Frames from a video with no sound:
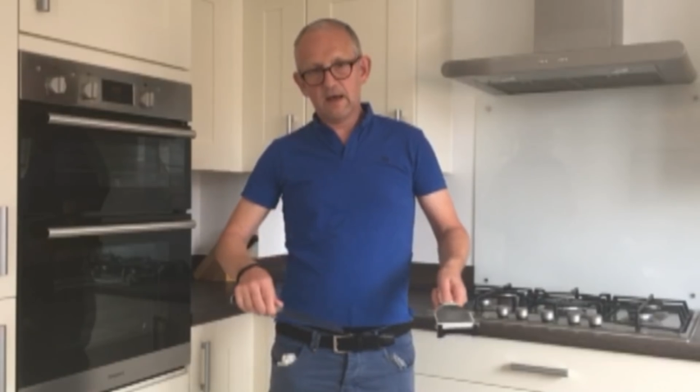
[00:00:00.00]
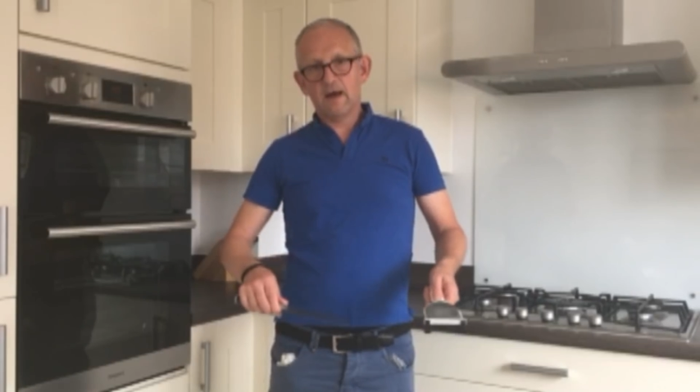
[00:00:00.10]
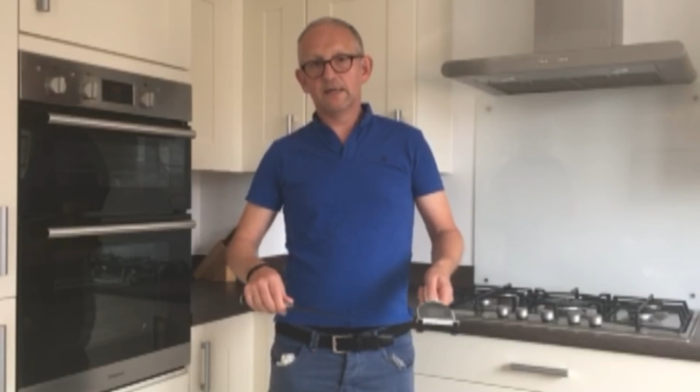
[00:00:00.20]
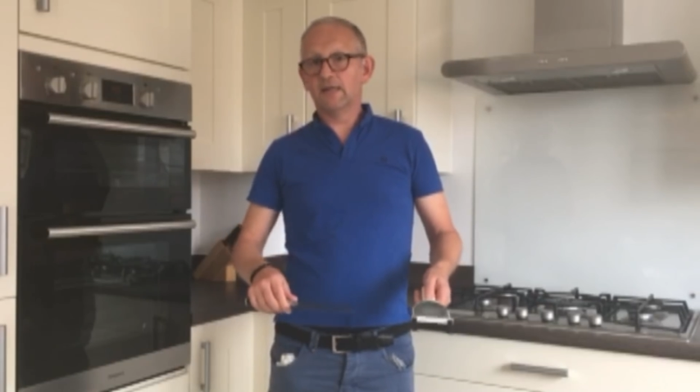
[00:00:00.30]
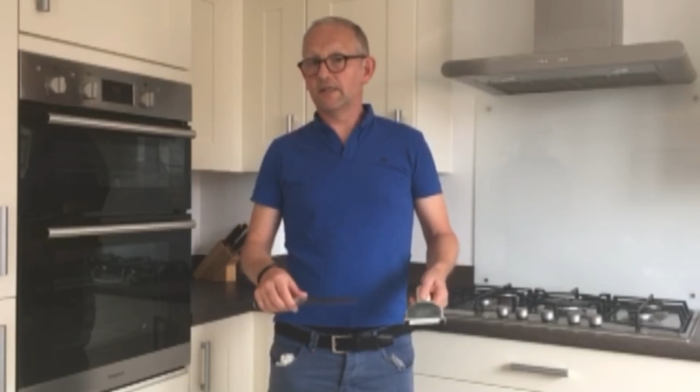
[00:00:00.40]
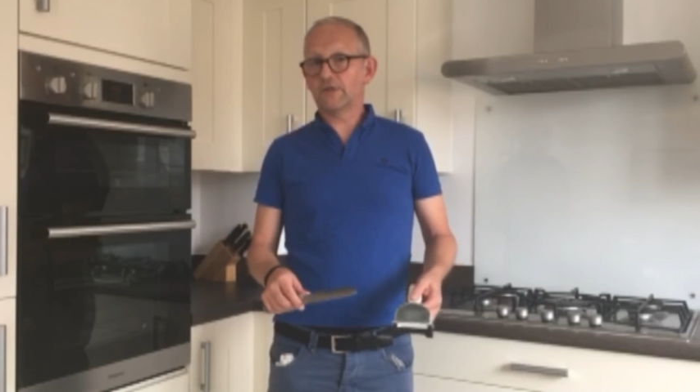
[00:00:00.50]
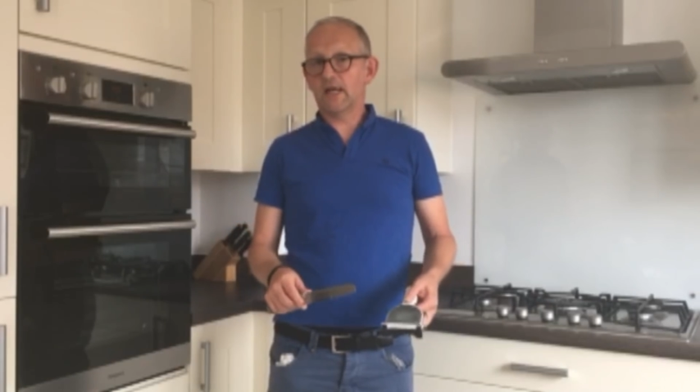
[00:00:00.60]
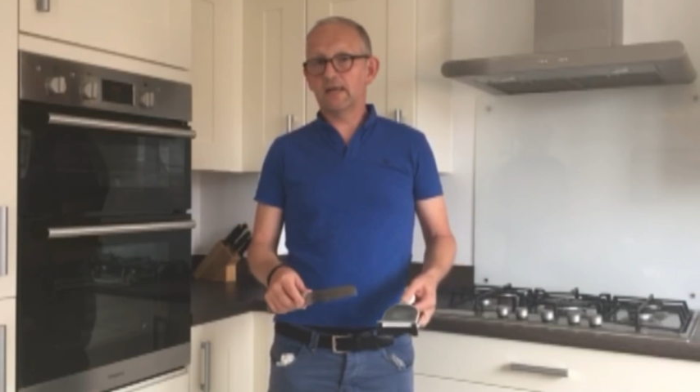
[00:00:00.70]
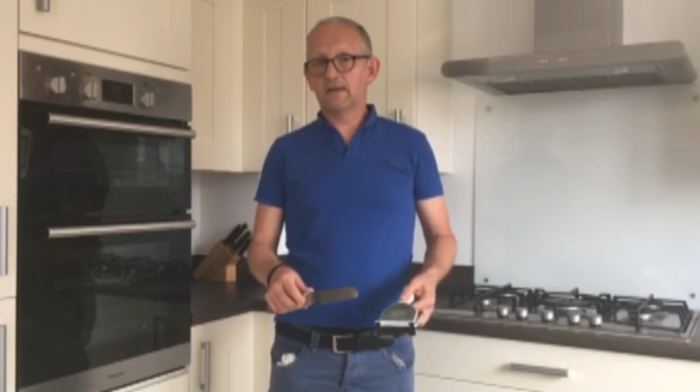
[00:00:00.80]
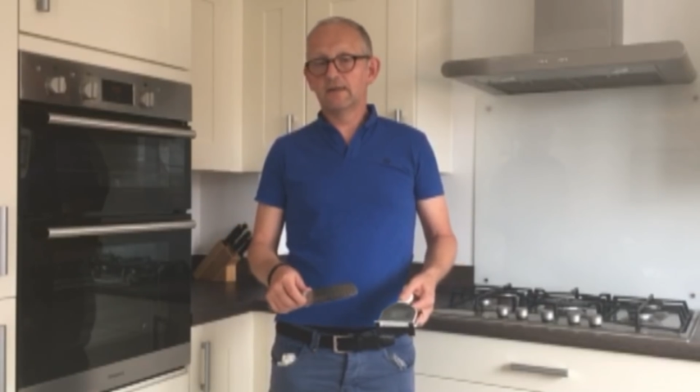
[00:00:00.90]
Another
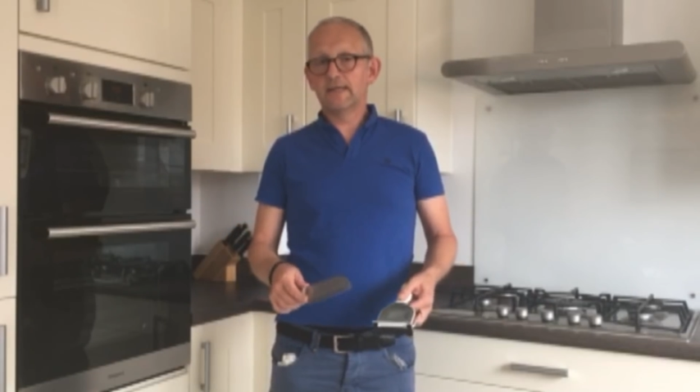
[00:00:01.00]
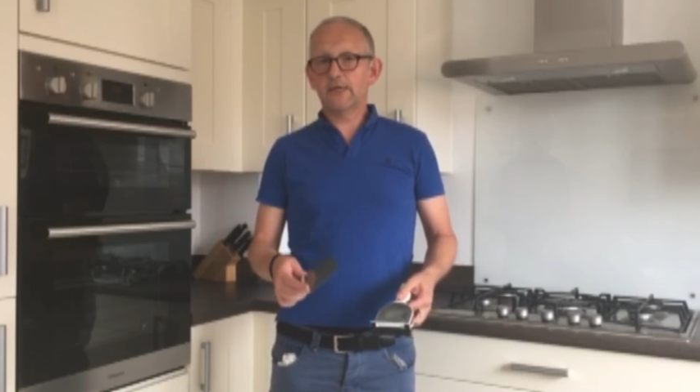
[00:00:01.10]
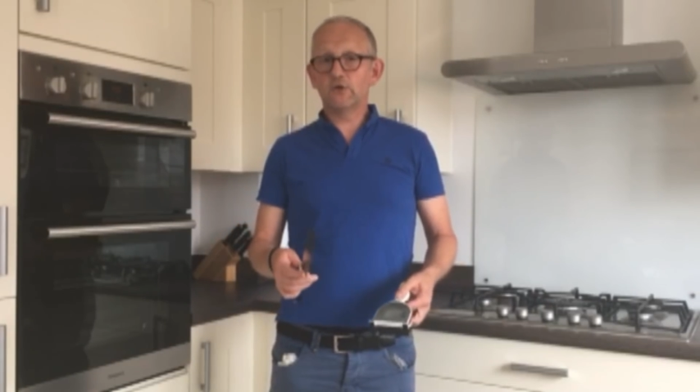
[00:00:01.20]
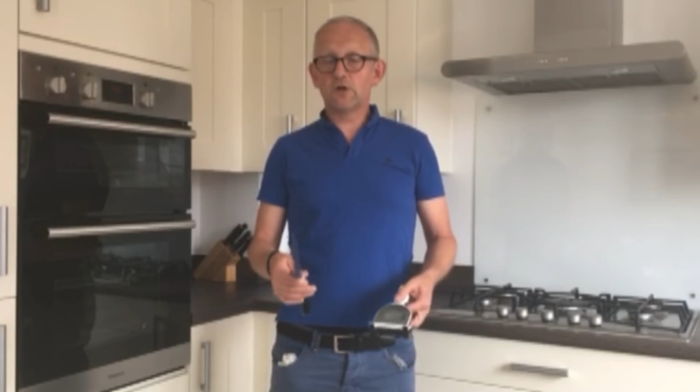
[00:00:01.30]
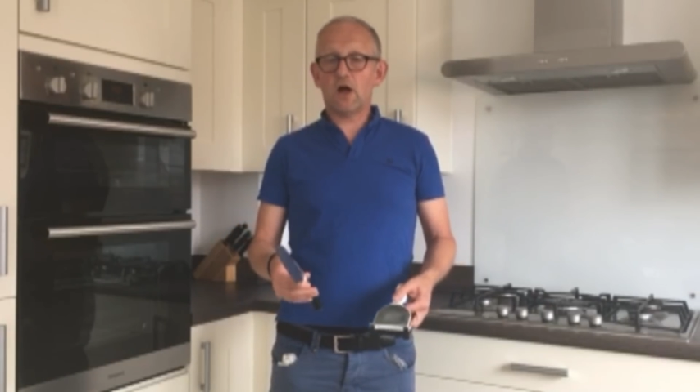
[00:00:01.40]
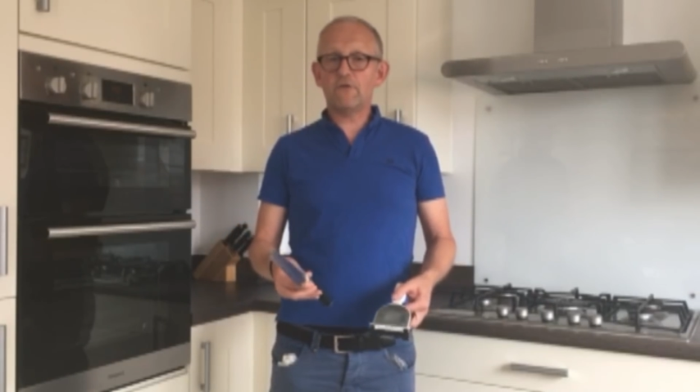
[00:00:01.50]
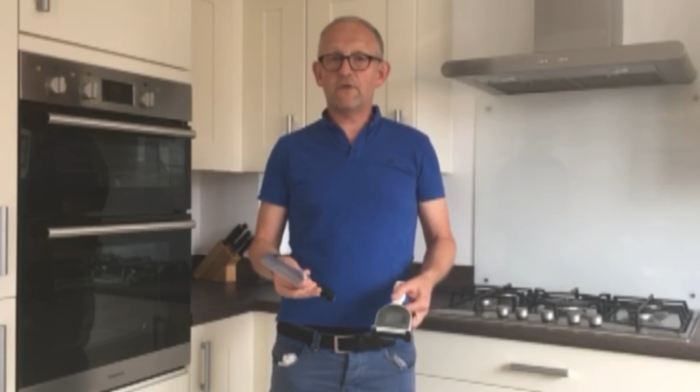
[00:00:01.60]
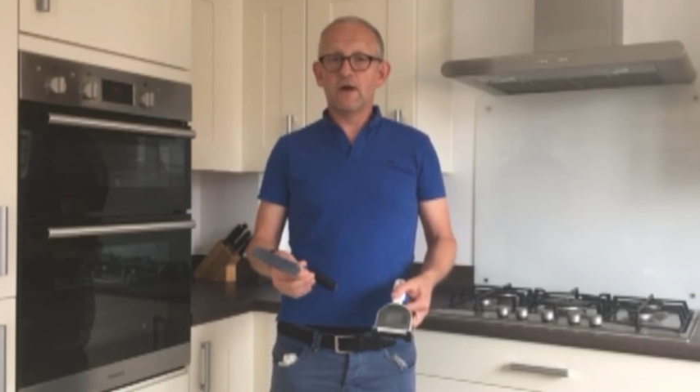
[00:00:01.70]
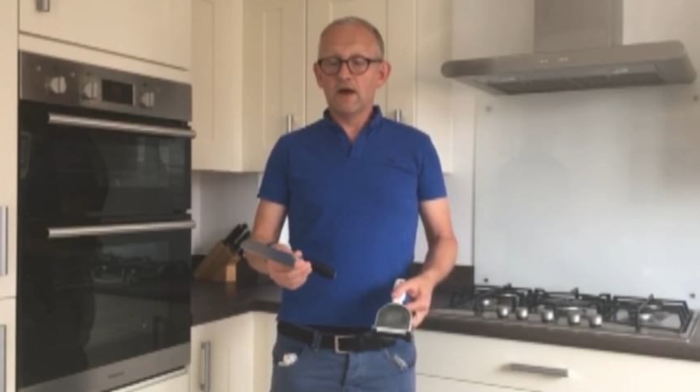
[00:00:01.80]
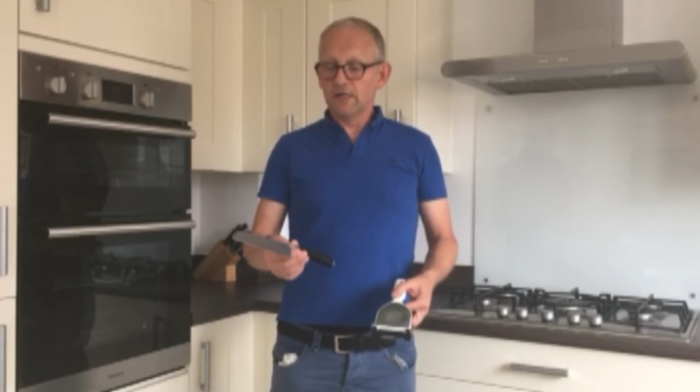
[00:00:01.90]
set. Now your knife
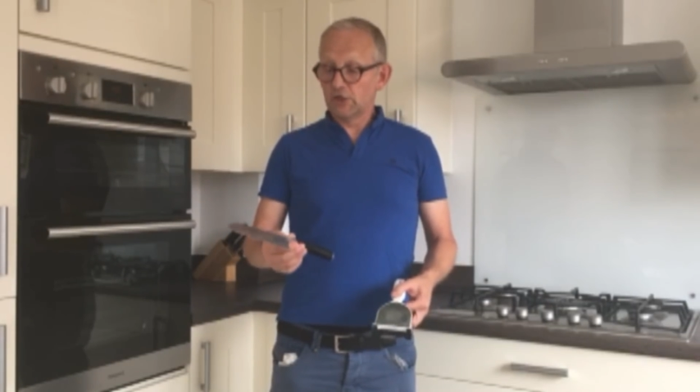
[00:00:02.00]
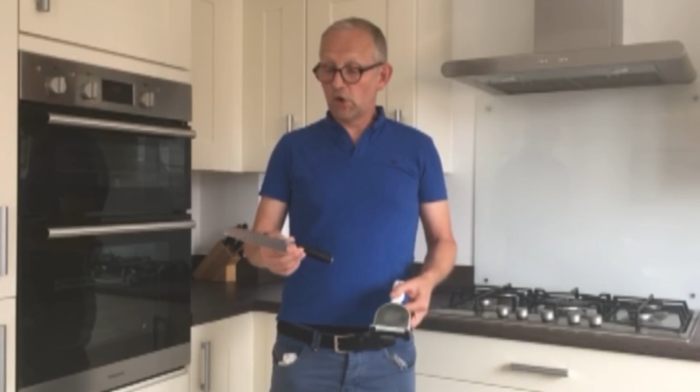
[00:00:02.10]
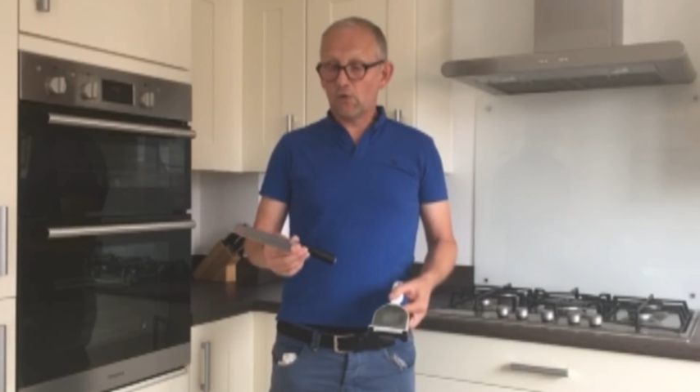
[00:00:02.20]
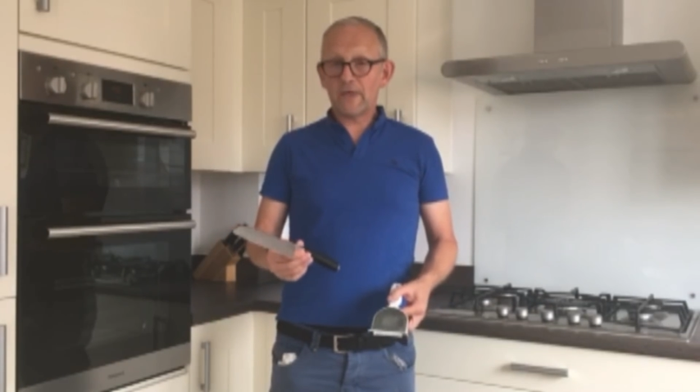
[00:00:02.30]
has got